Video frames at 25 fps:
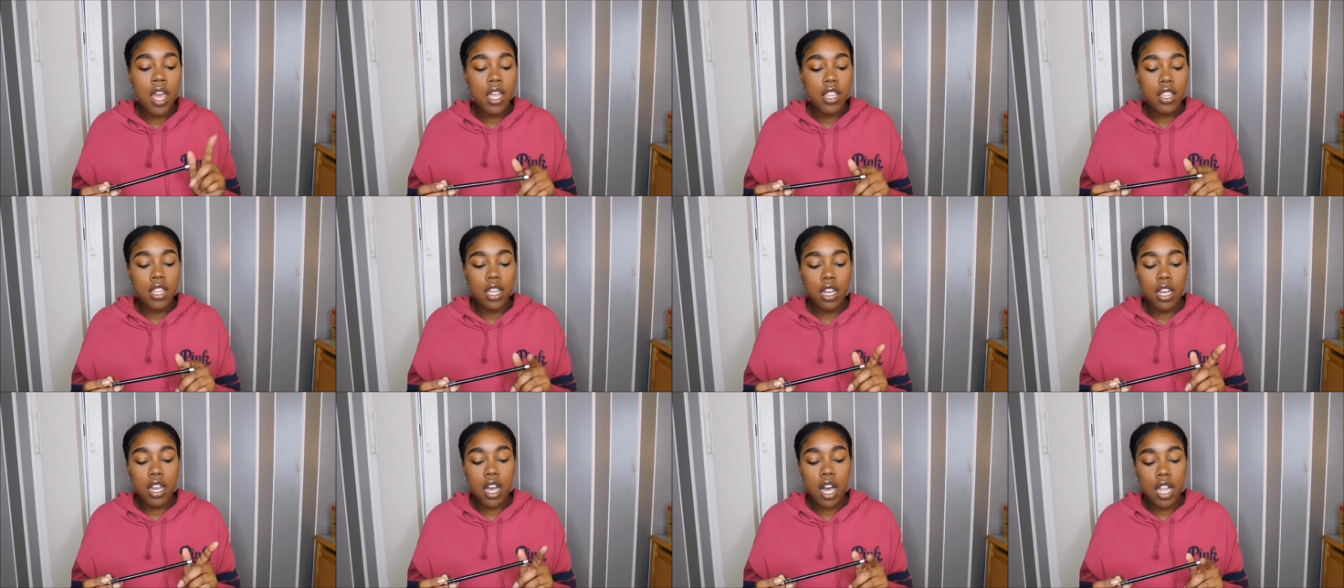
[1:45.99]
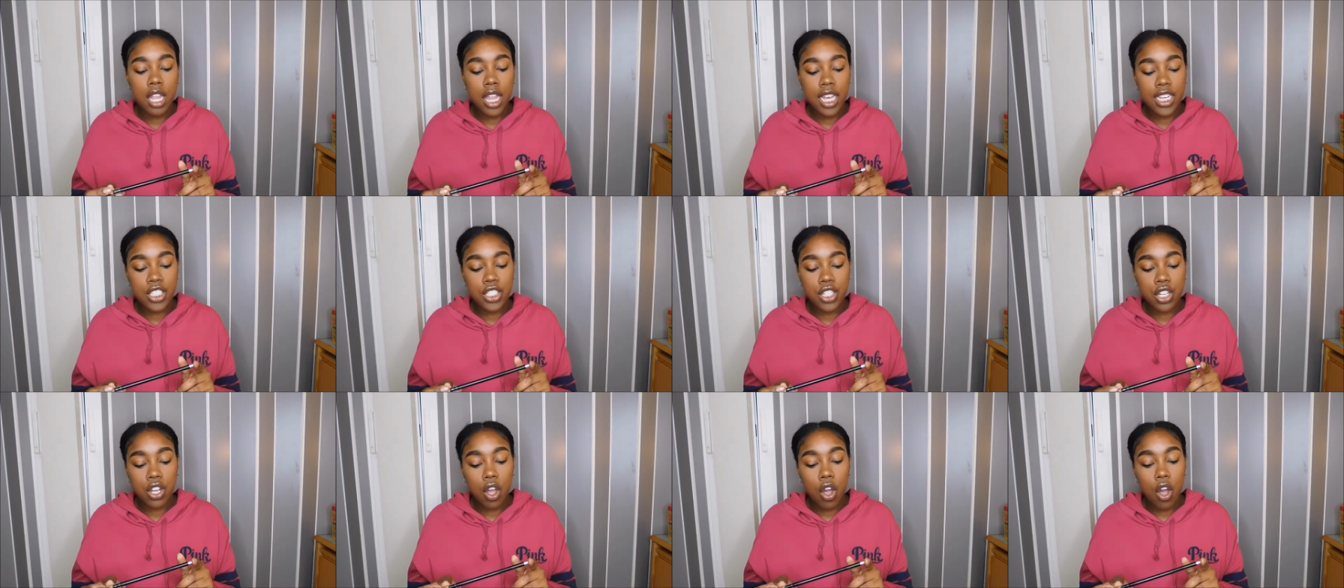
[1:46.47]
the
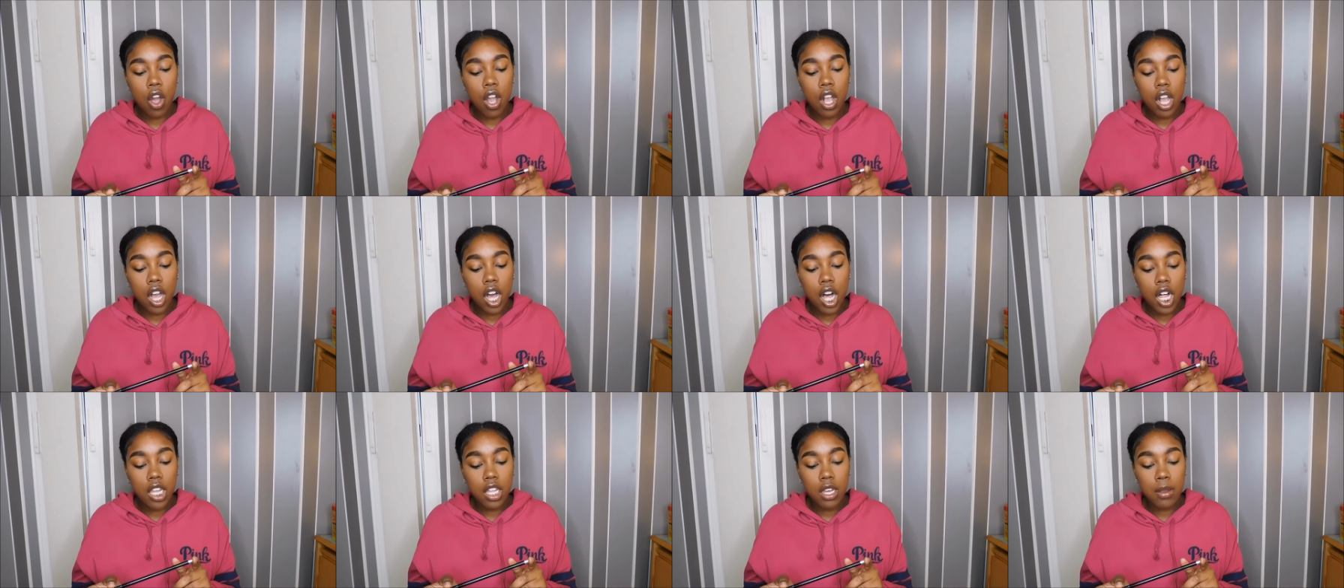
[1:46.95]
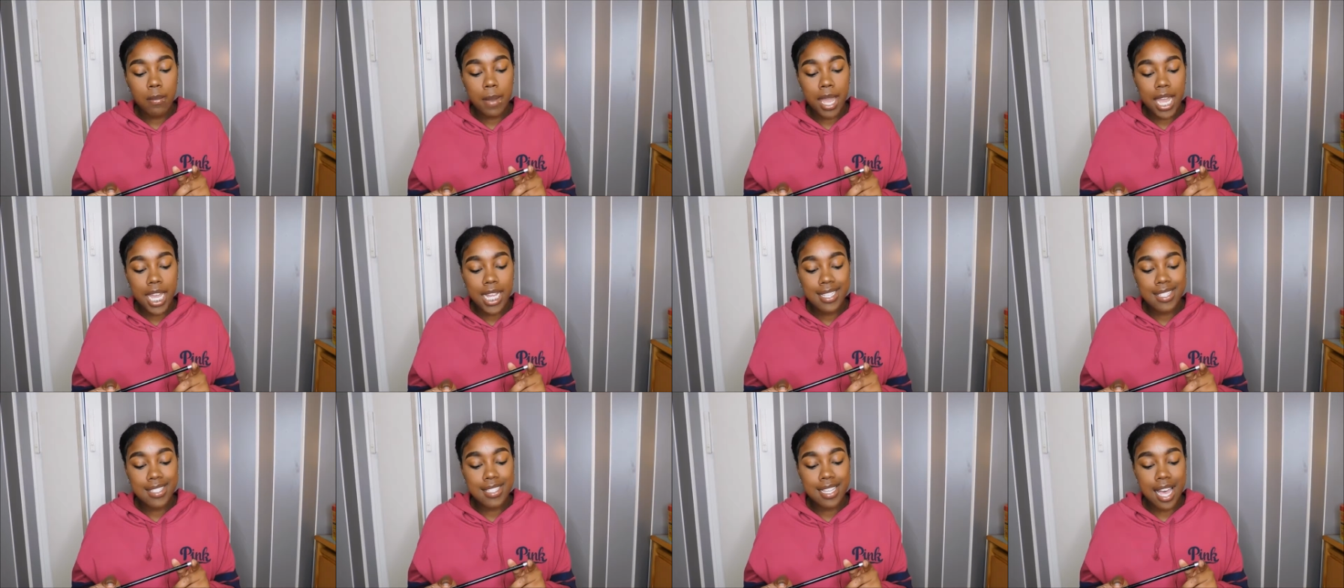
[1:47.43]
collection called Color
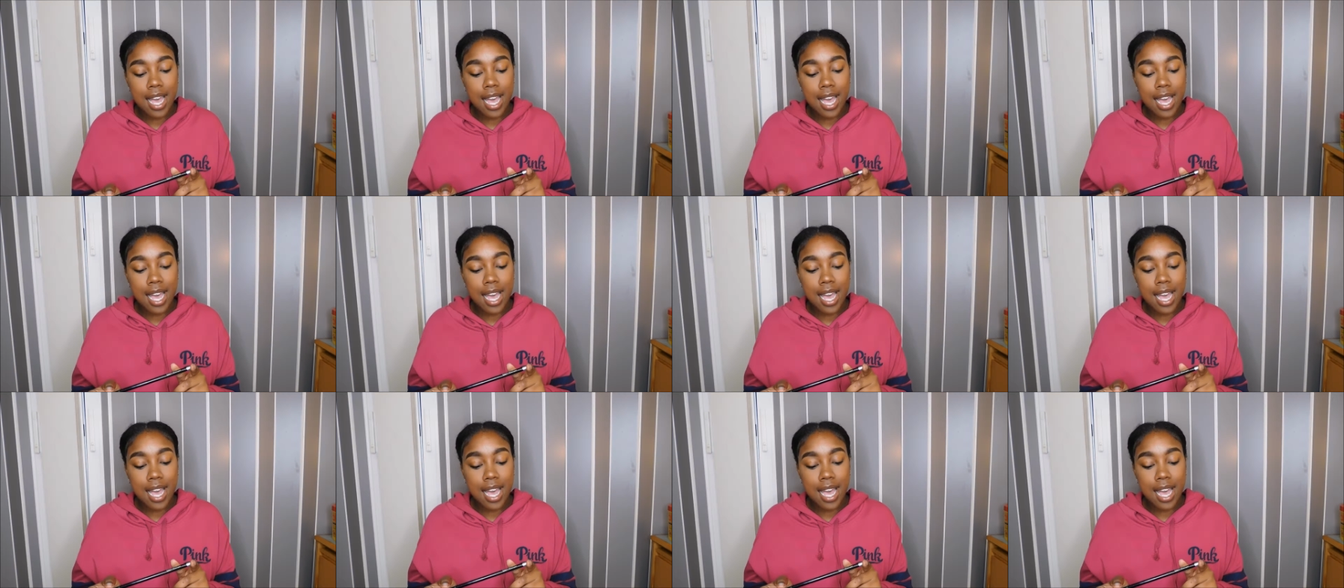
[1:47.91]
Mates.